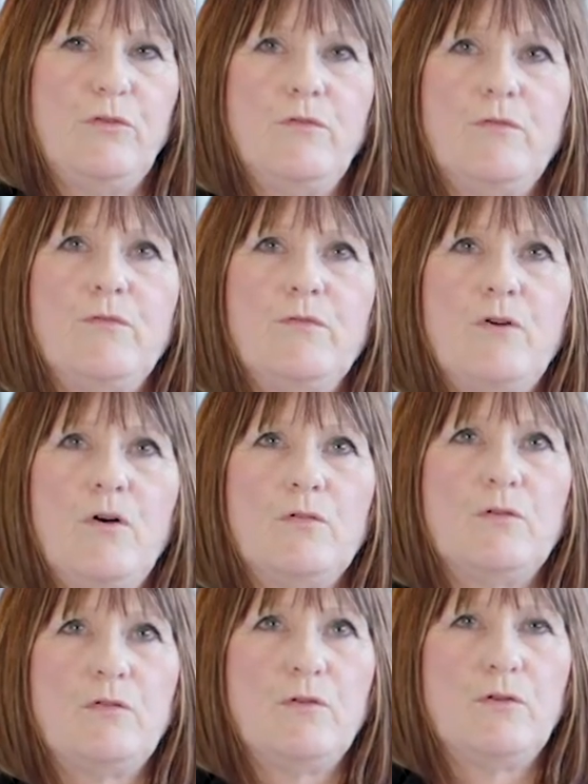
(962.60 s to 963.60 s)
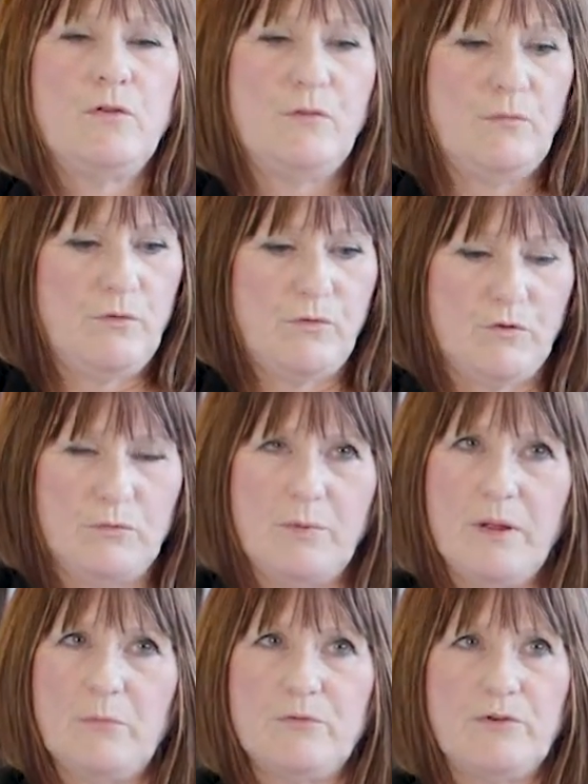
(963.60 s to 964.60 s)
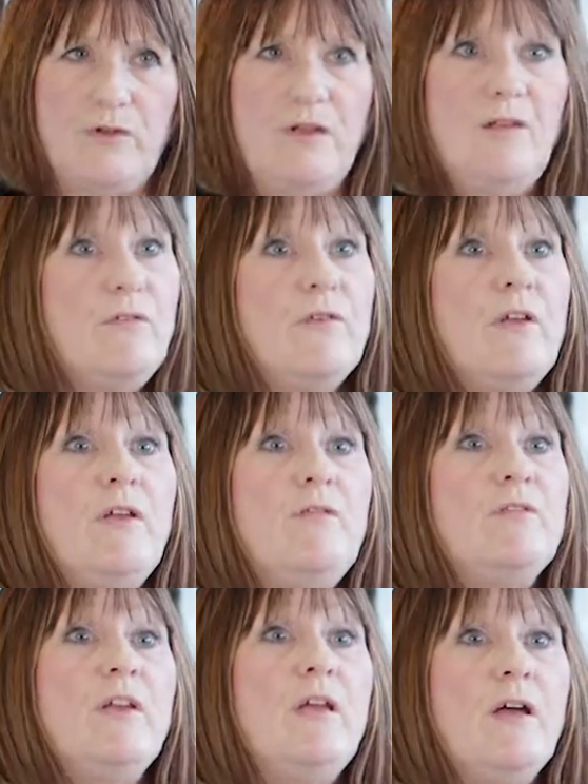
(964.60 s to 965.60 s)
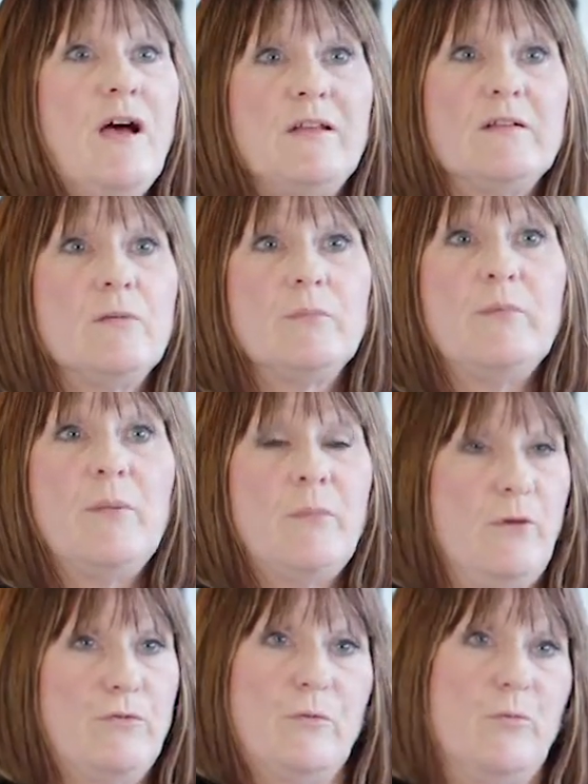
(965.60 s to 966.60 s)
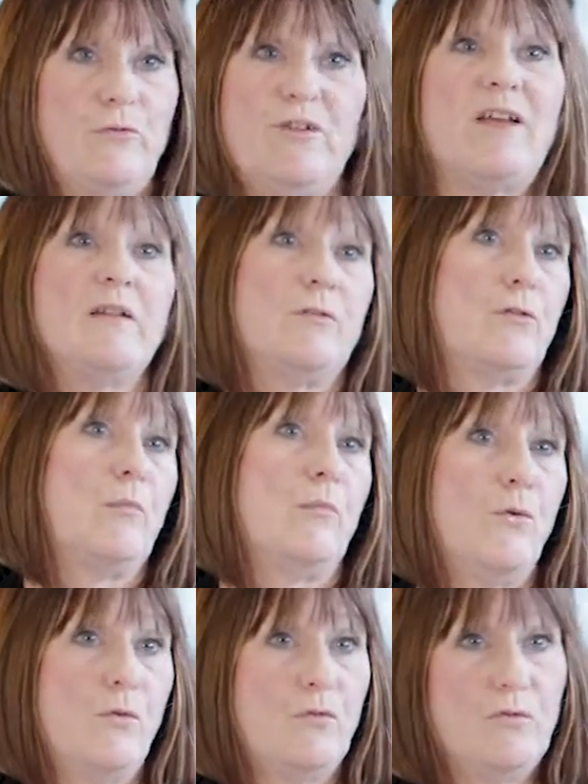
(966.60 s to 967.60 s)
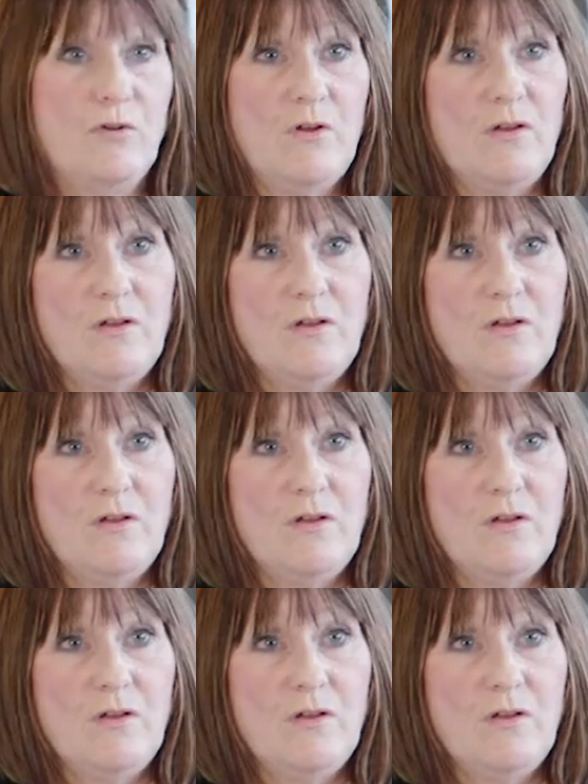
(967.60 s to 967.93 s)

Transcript: they've got to be able to, even say a handle, a person who puts handles on mugs,